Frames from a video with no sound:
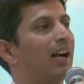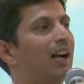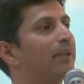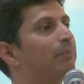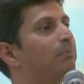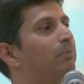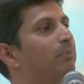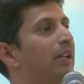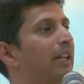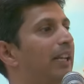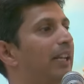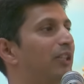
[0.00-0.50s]

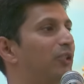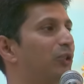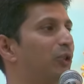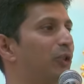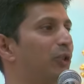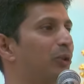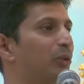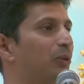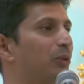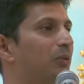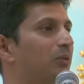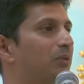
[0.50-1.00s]
I pray to
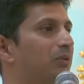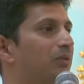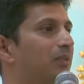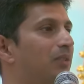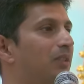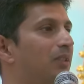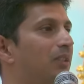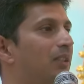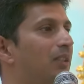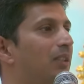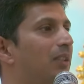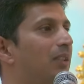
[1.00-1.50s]
you,
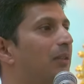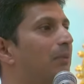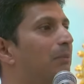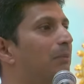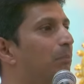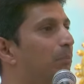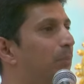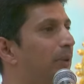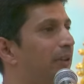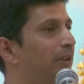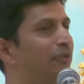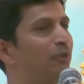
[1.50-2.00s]

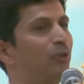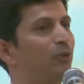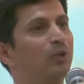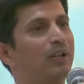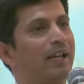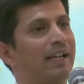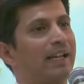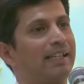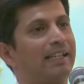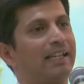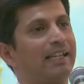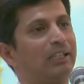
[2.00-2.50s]

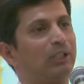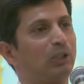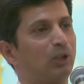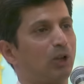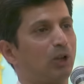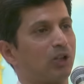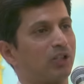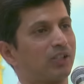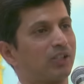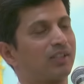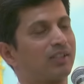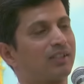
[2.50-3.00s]
before I get
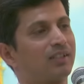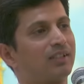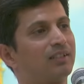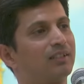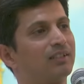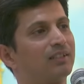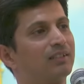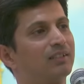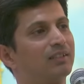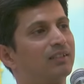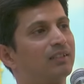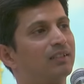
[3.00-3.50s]
lost,
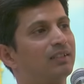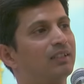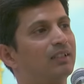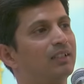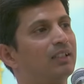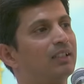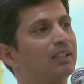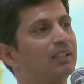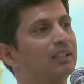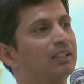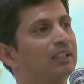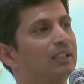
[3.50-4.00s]

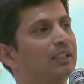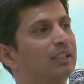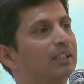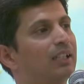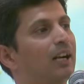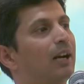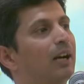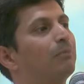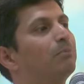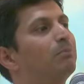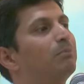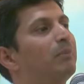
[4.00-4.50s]

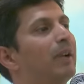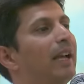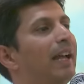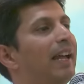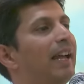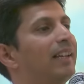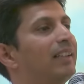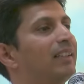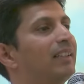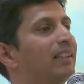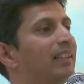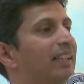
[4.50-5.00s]
come
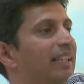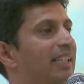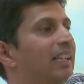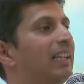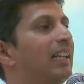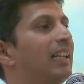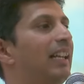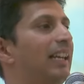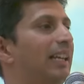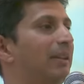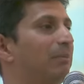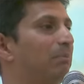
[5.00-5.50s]
and
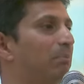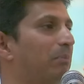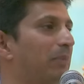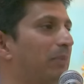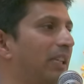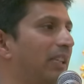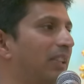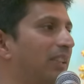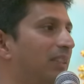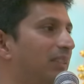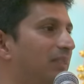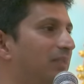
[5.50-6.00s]
reclaim
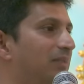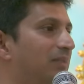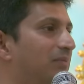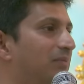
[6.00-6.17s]
me.